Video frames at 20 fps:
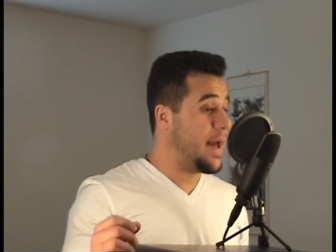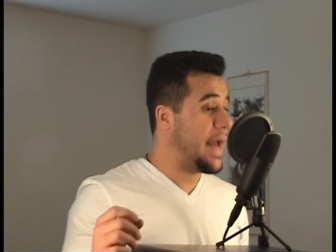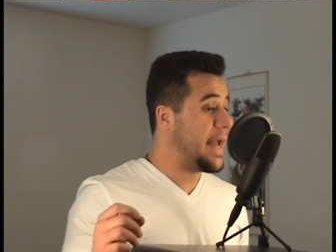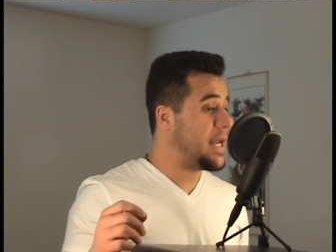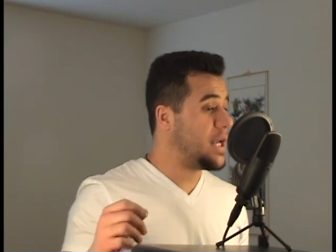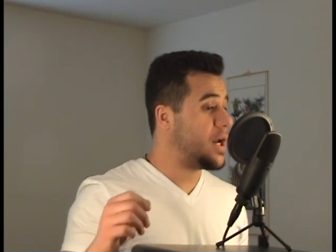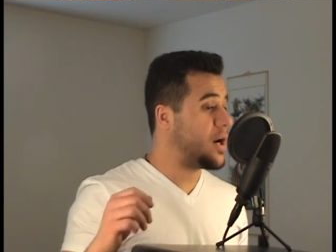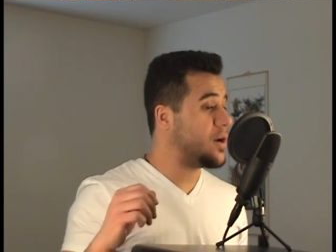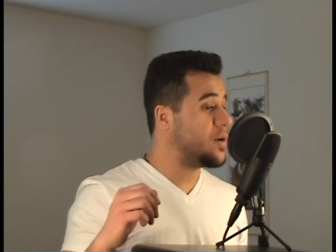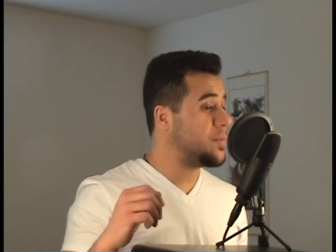
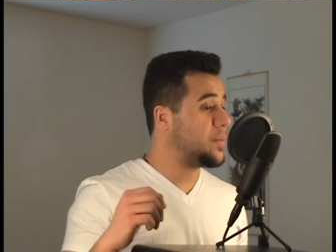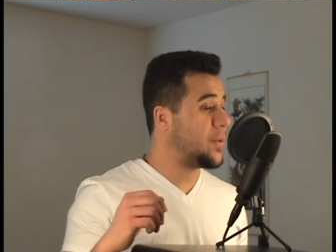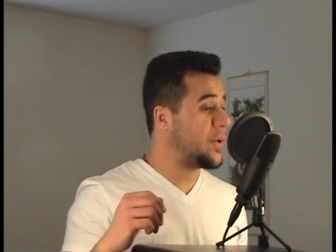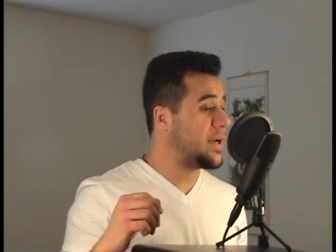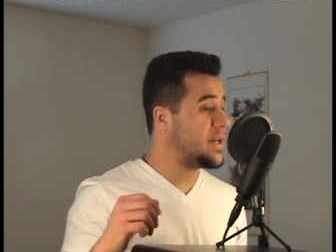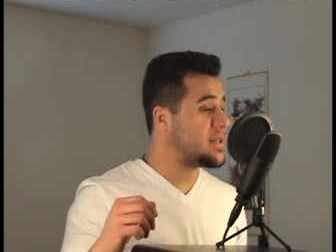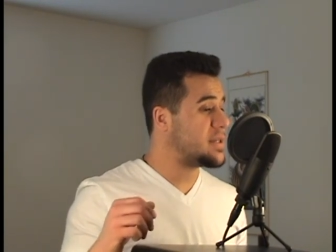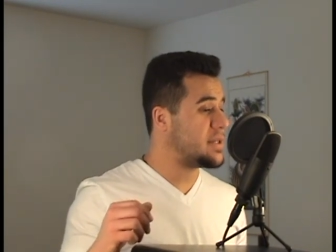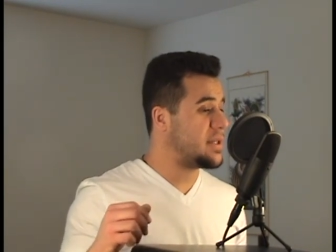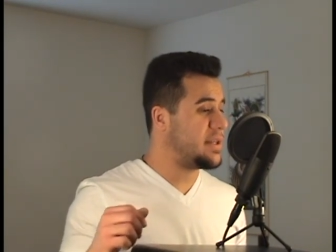a young
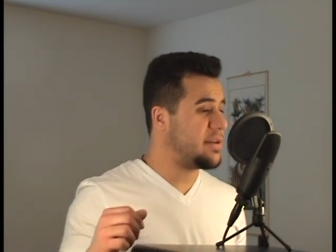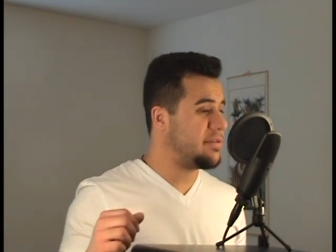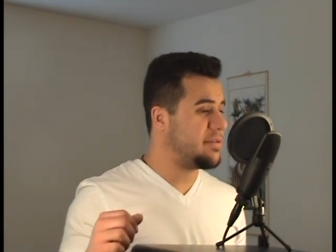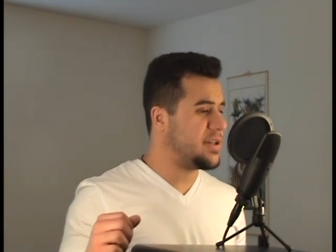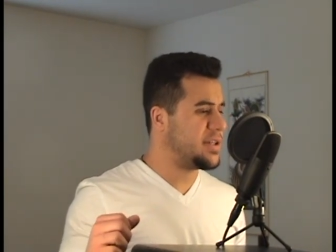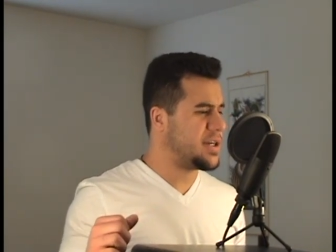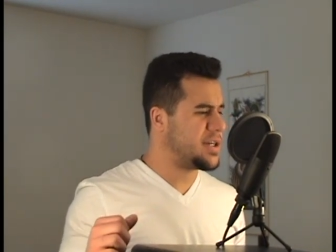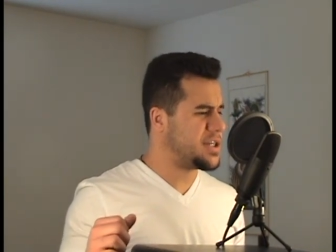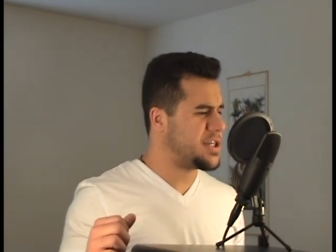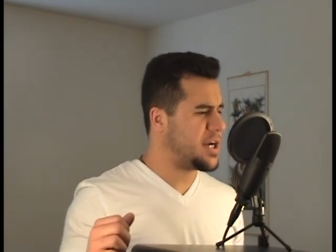prince
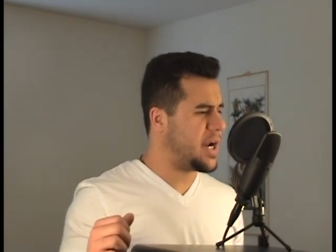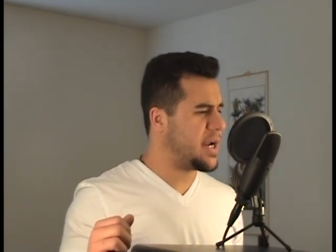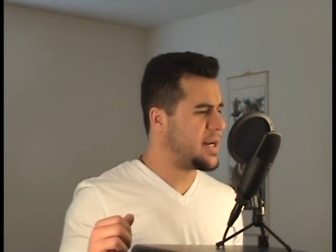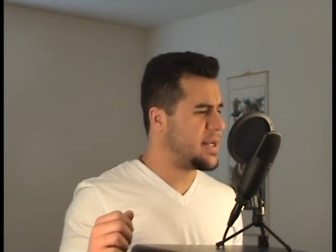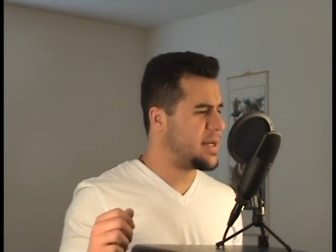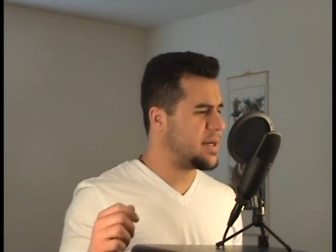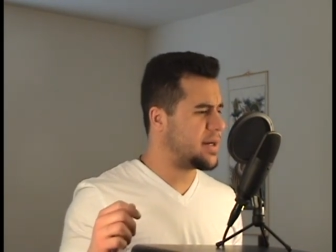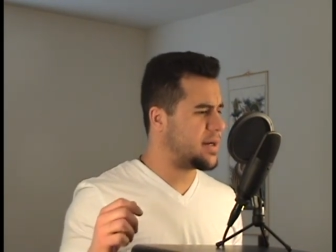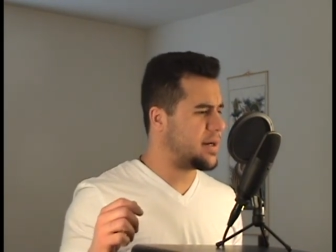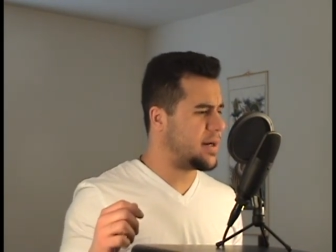lived in a
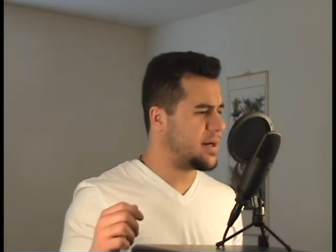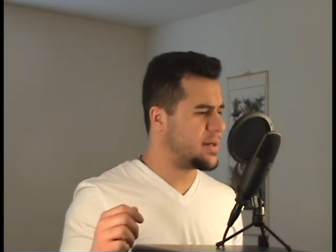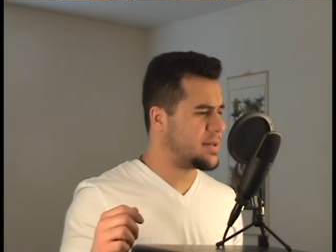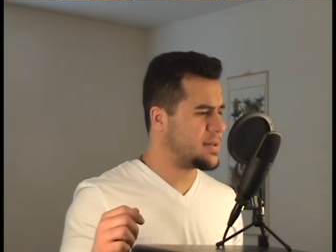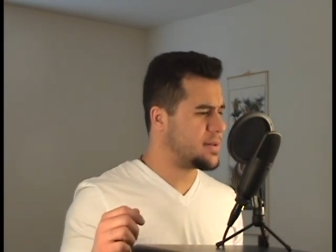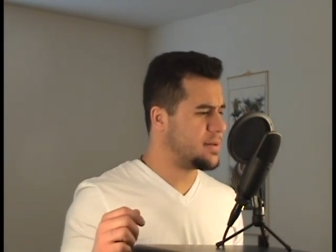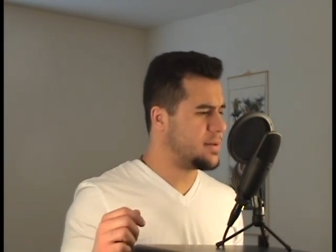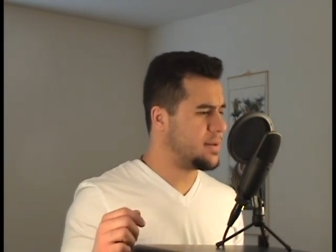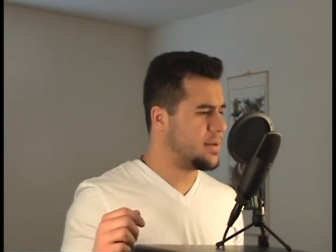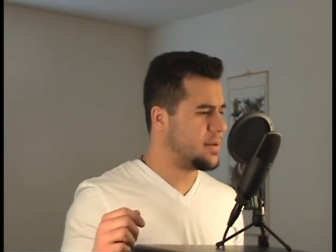shining
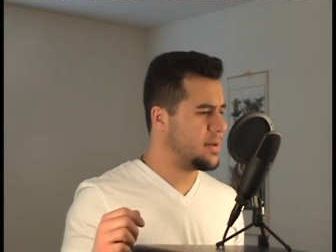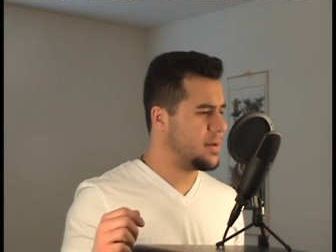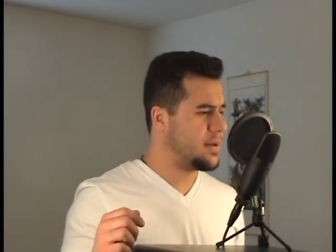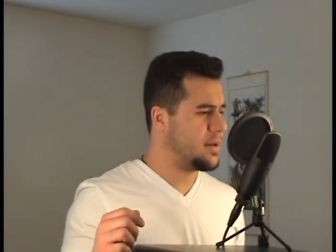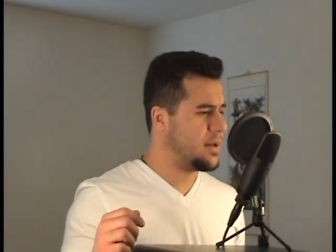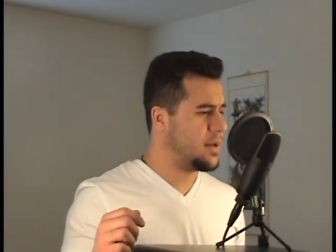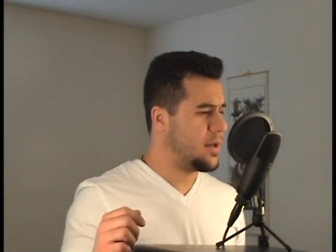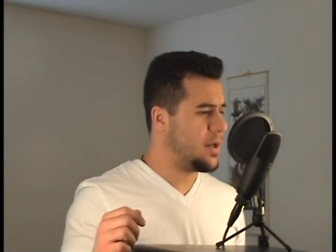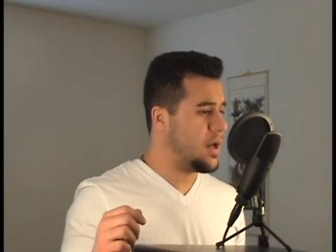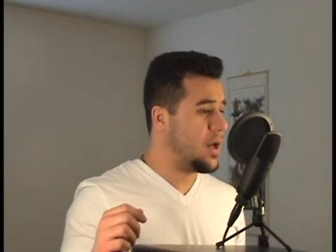castle,
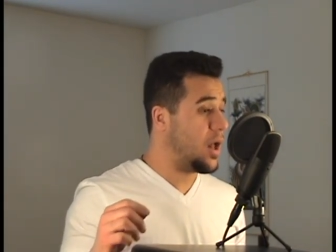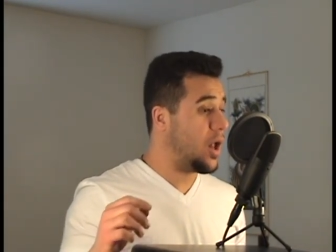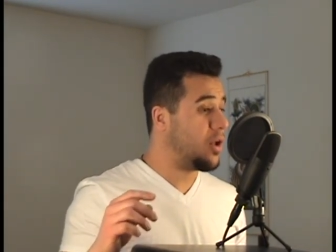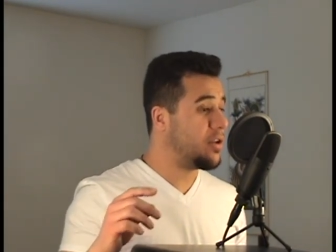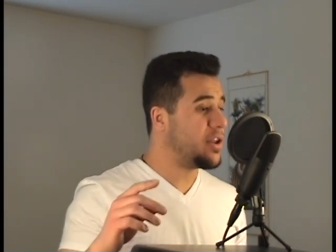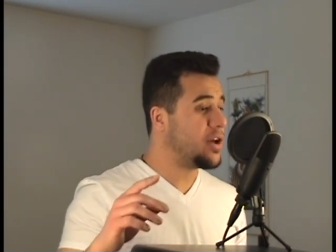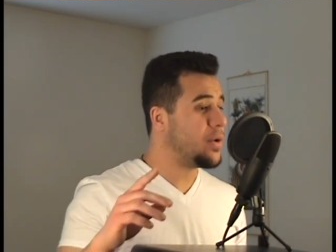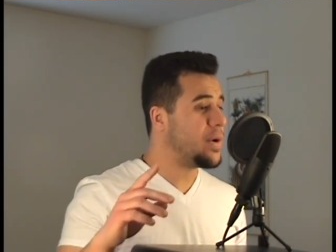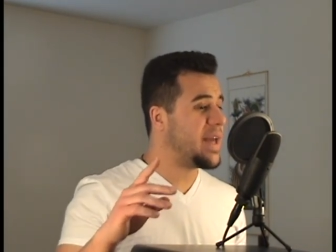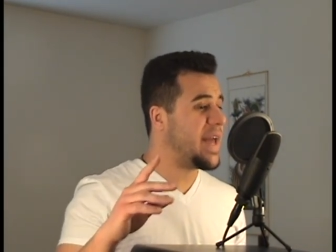
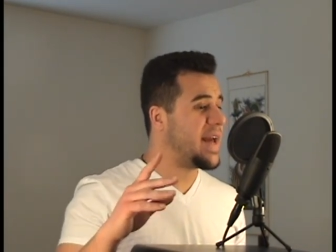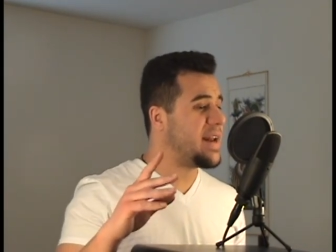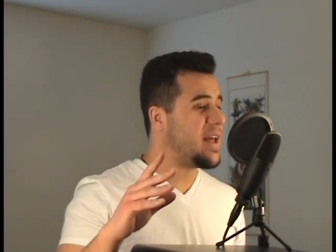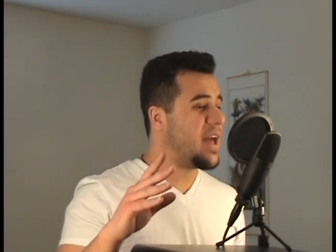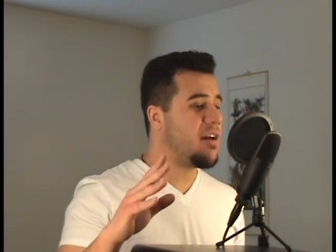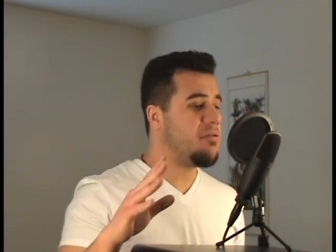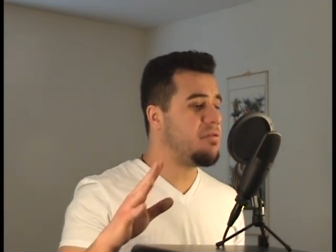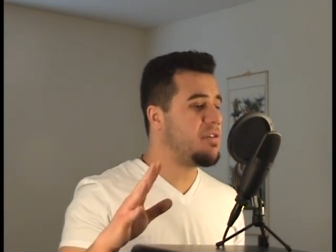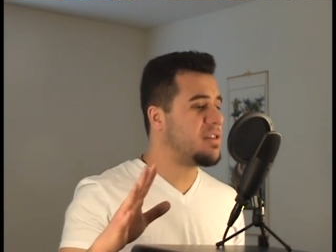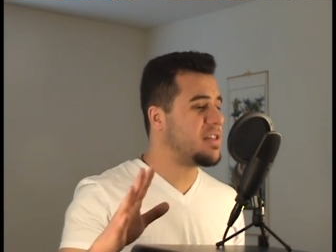although he had
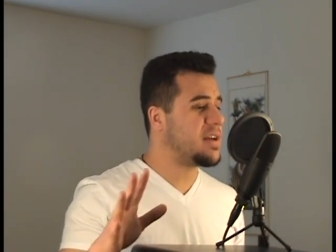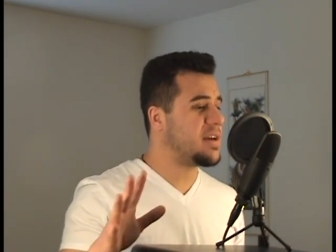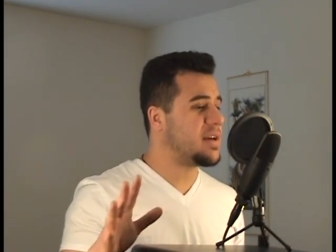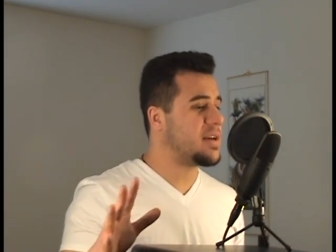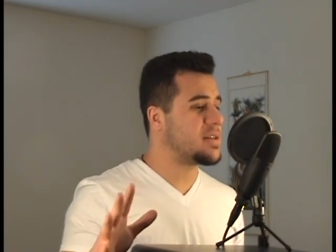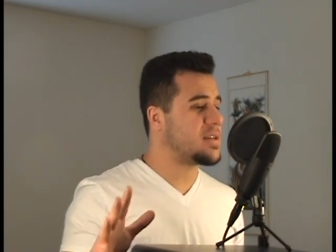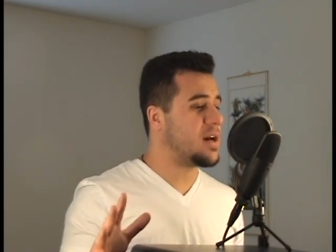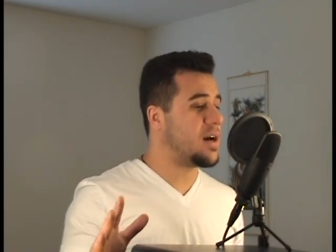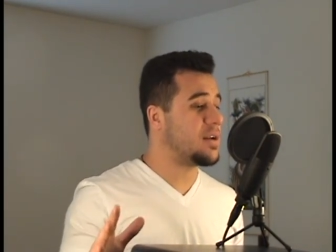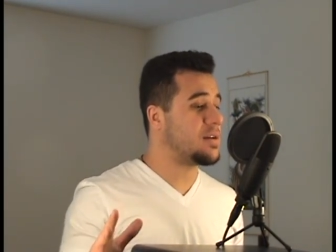everything
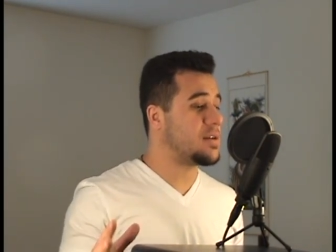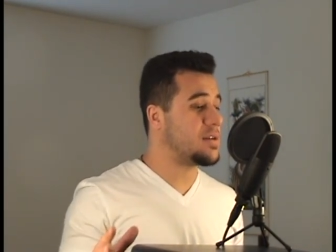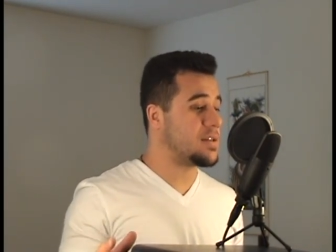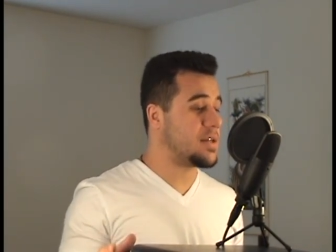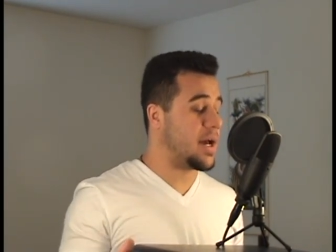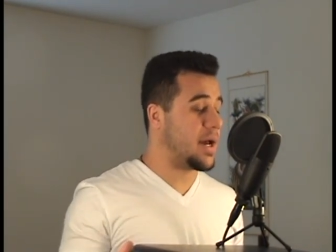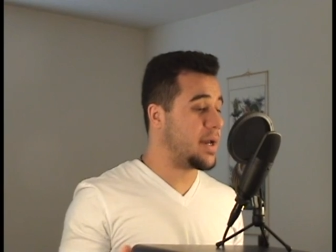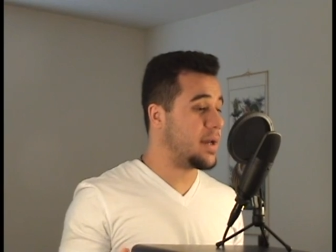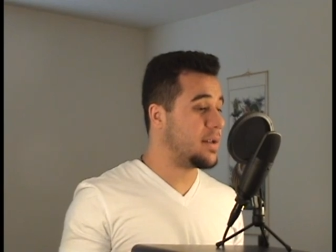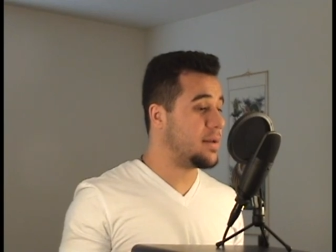his heart
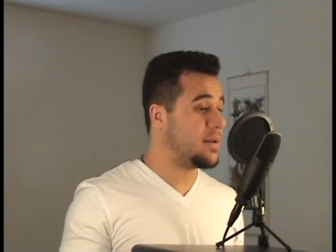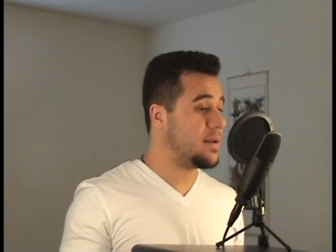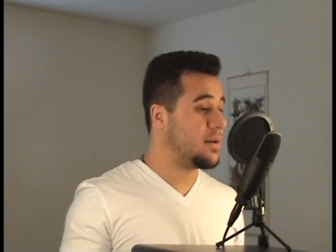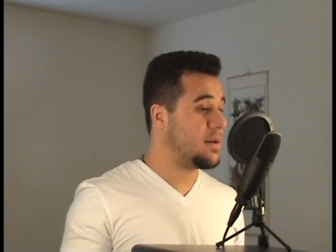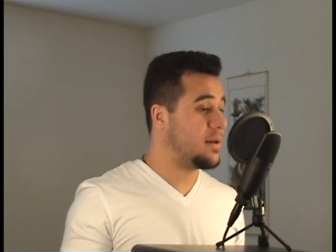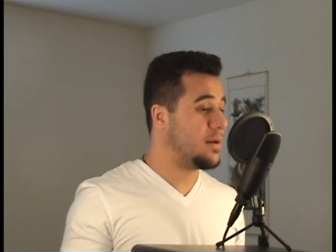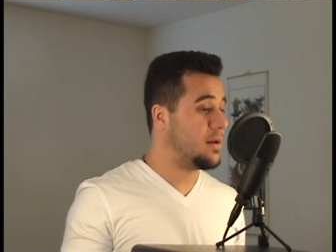desired.